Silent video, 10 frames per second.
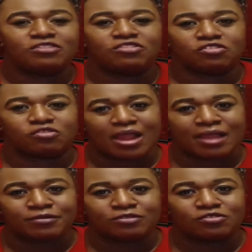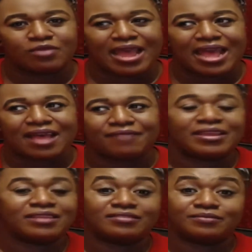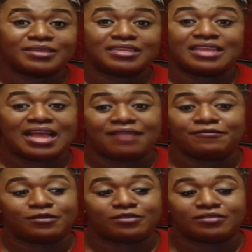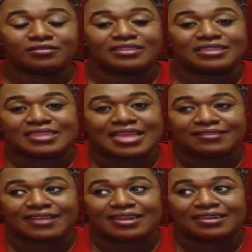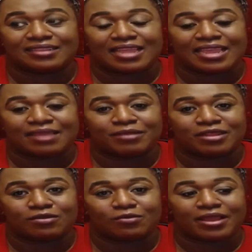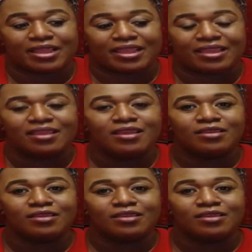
subscribers you have, and to me, I feel that's kind of lame in a way,